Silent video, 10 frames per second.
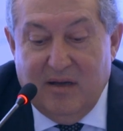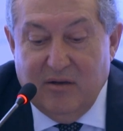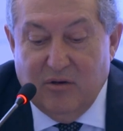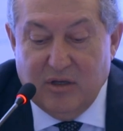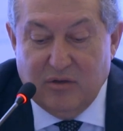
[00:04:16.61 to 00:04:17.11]

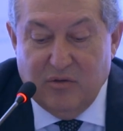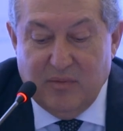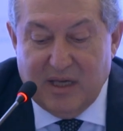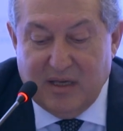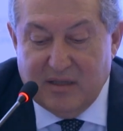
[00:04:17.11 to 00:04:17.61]
In order to
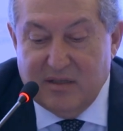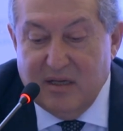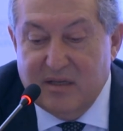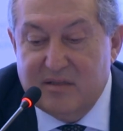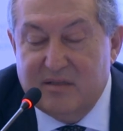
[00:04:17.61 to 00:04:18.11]
make it
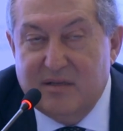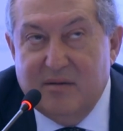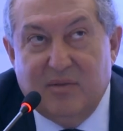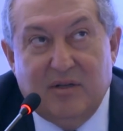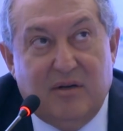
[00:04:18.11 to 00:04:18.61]

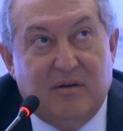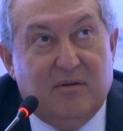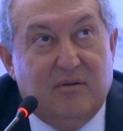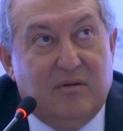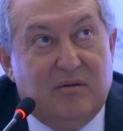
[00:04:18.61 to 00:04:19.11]

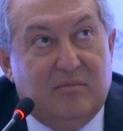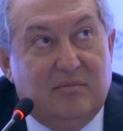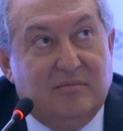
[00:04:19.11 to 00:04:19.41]
simpler, or